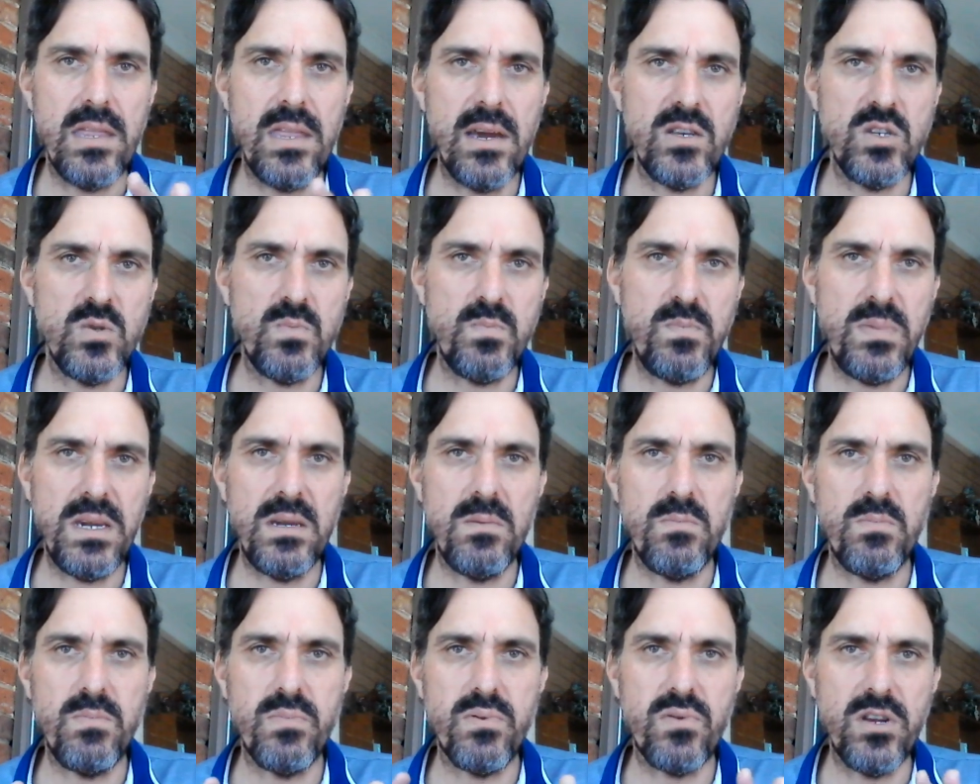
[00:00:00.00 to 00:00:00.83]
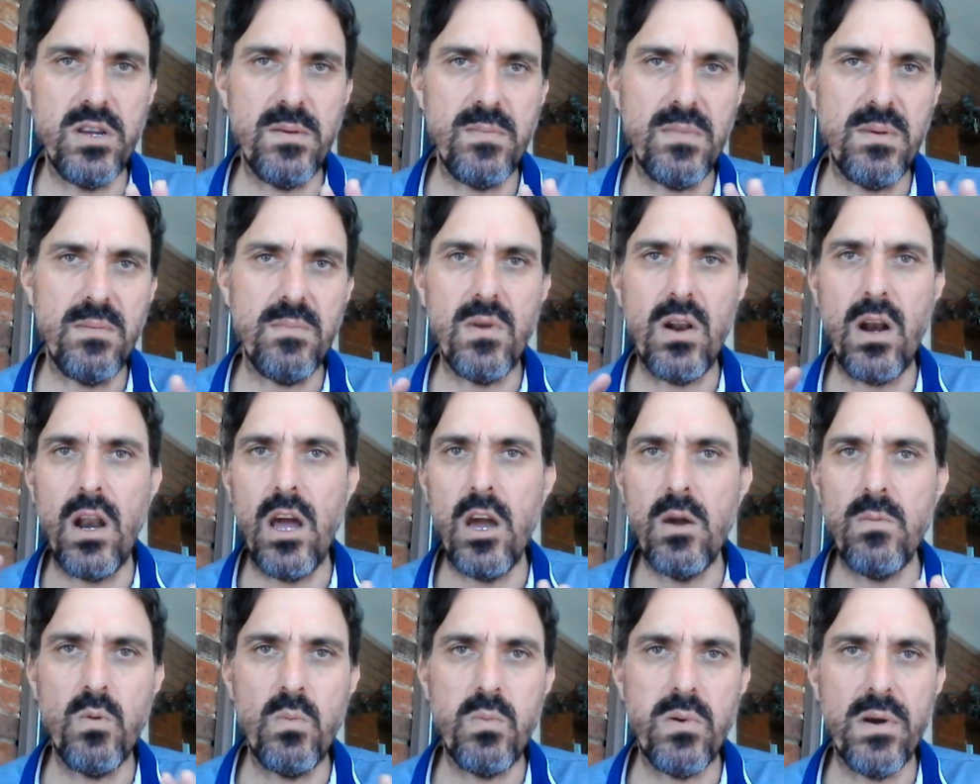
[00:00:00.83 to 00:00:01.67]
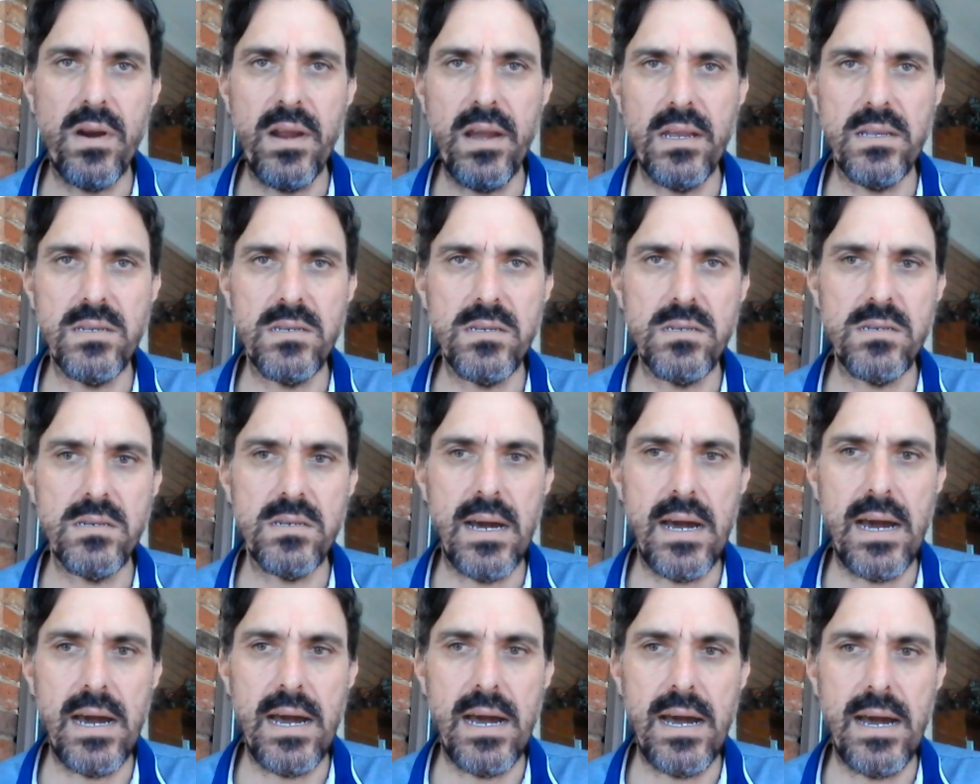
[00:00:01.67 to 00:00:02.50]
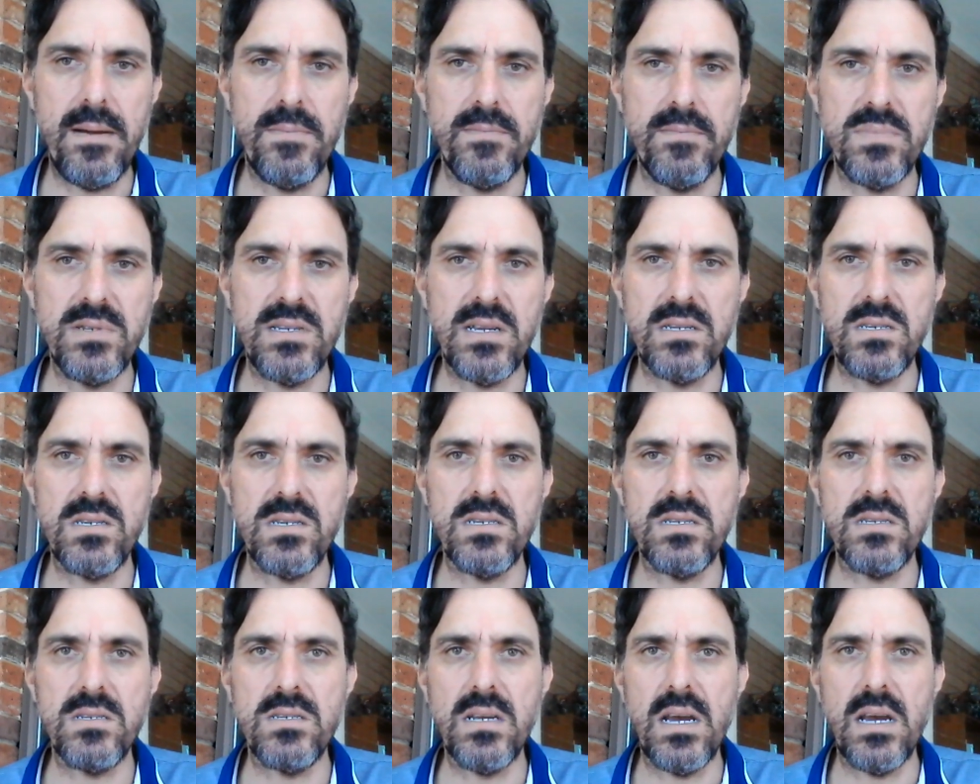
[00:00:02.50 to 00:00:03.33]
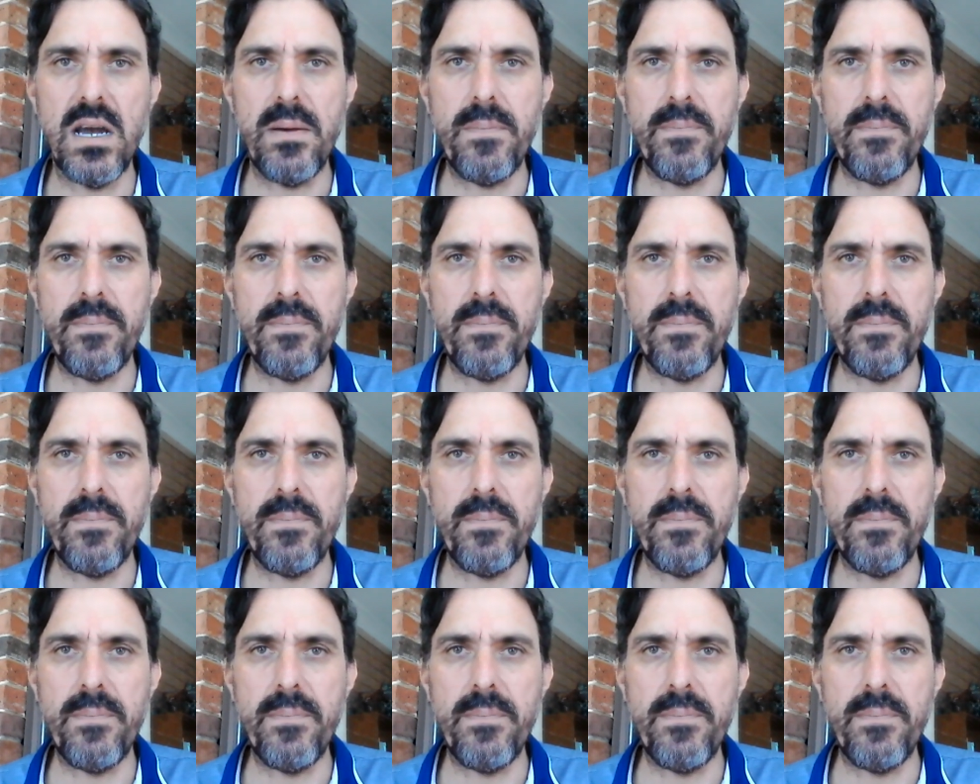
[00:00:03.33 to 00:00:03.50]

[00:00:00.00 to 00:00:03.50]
those big premium global brands, such as